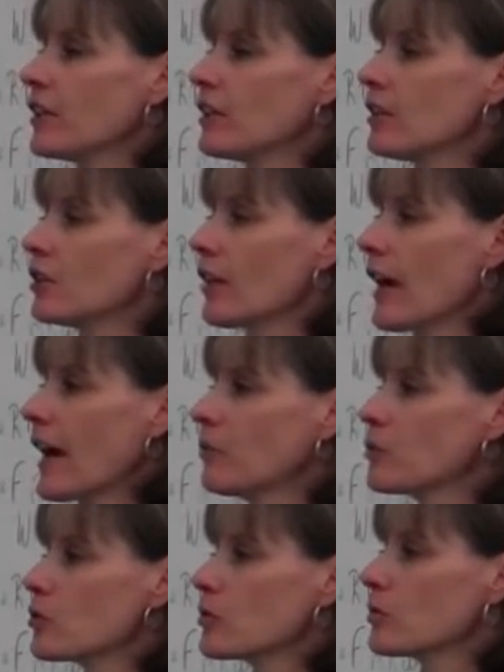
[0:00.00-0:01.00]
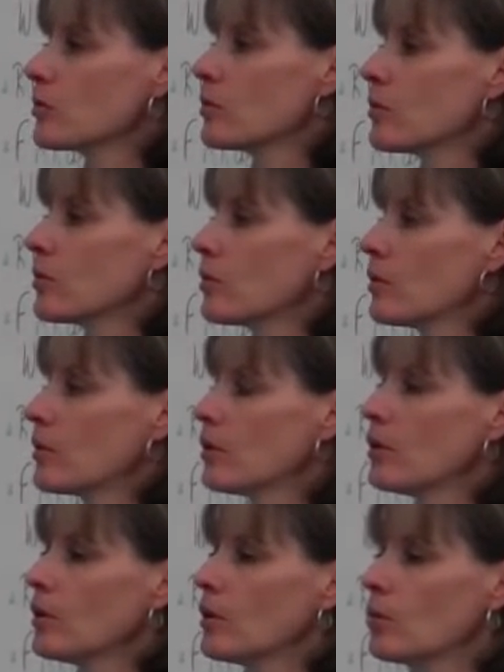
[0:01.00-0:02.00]
kilograms?
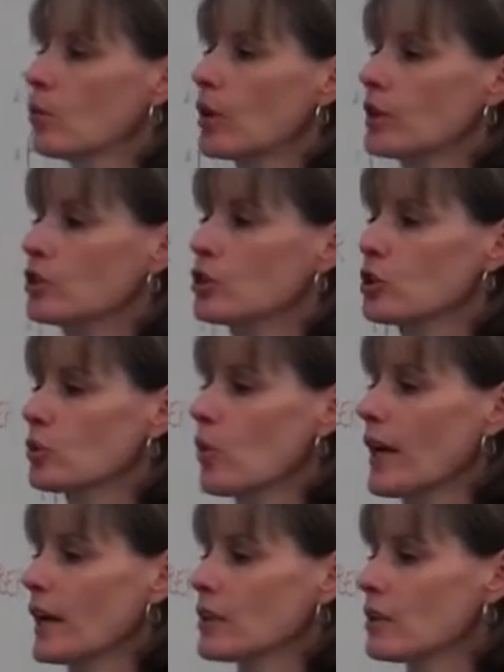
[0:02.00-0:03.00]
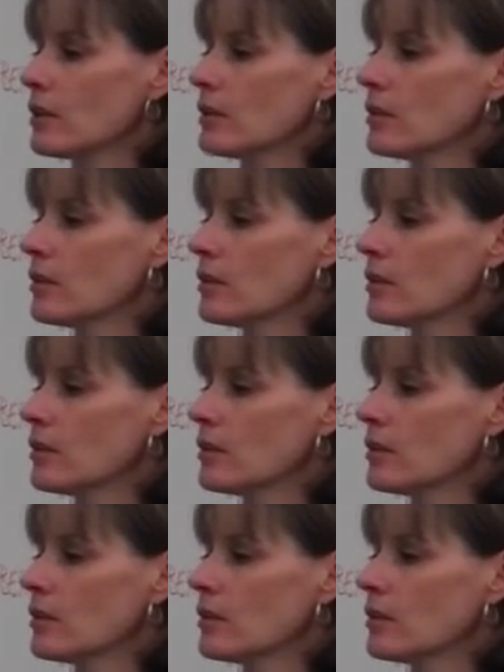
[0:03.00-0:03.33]
What is your weight?